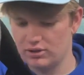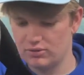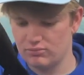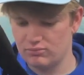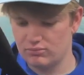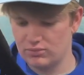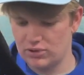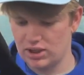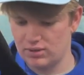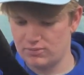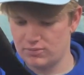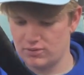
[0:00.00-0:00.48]

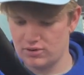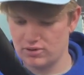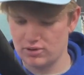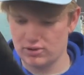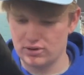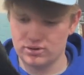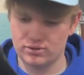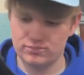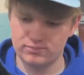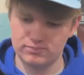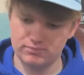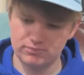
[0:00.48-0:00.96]
maybe
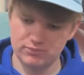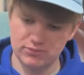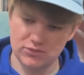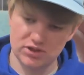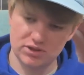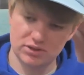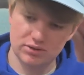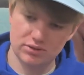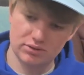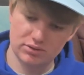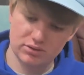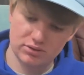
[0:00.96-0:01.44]
the
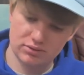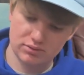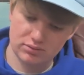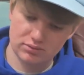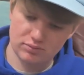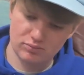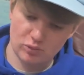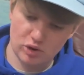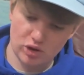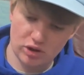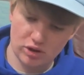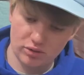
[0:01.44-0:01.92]

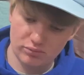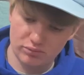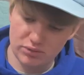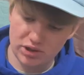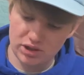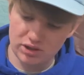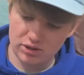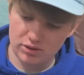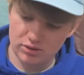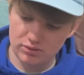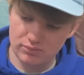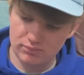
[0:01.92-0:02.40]
small
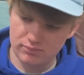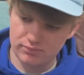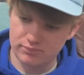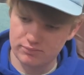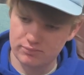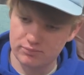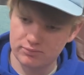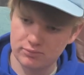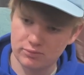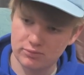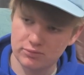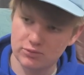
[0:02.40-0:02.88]
medium
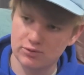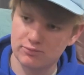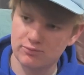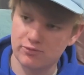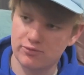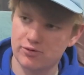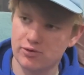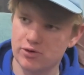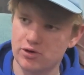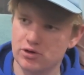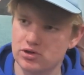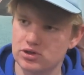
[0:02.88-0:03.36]

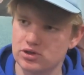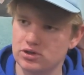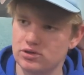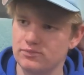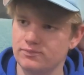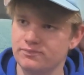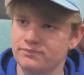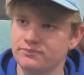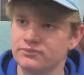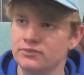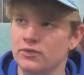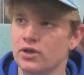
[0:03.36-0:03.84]

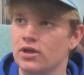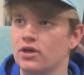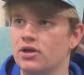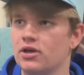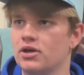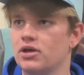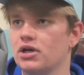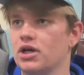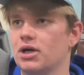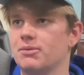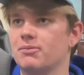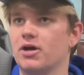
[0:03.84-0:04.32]
version.
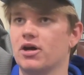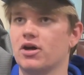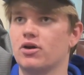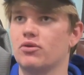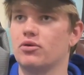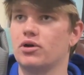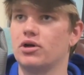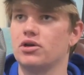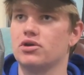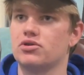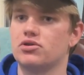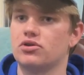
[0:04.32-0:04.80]
I'm not
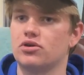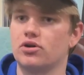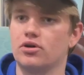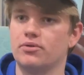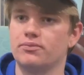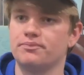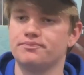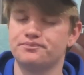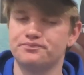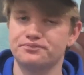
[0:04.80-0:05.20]
quite sure.